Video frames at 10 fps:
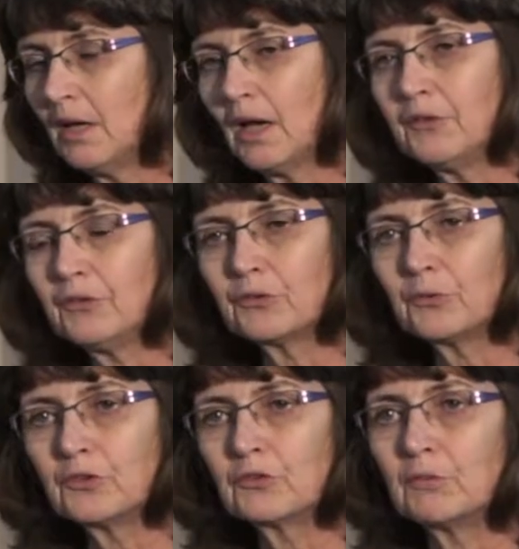and this is
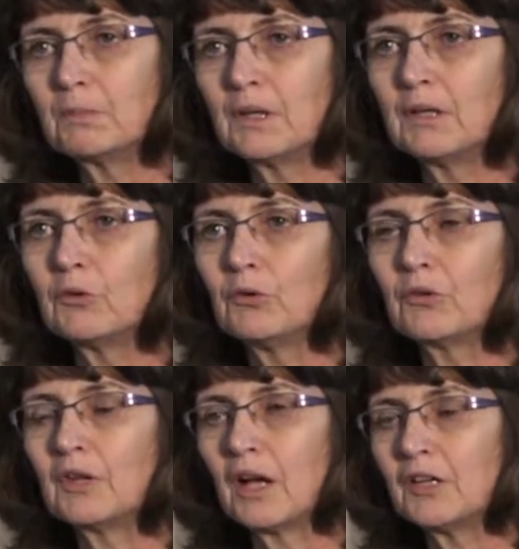thought to be due
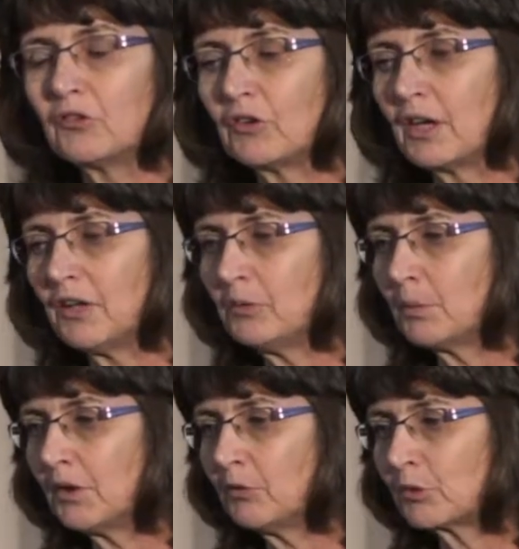to the IgG
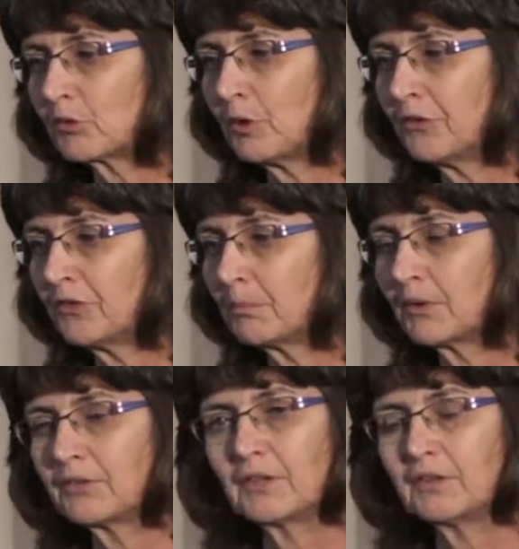antibodies which cross the
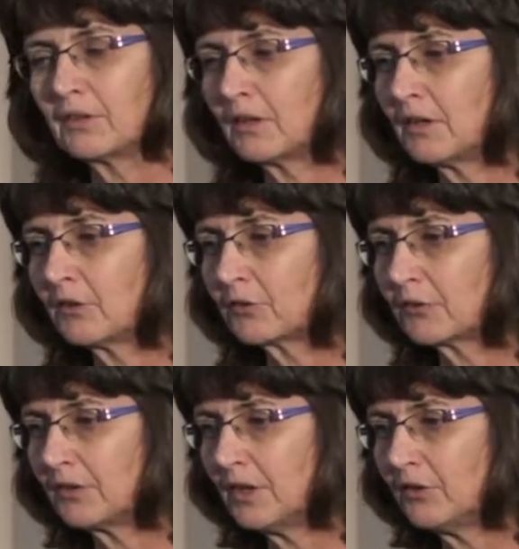placenta in the initial
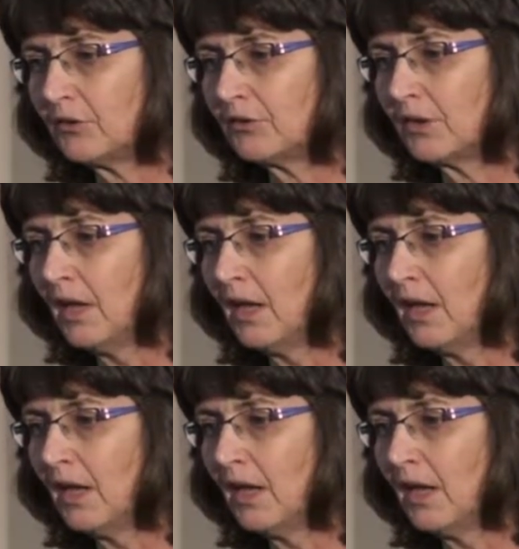stages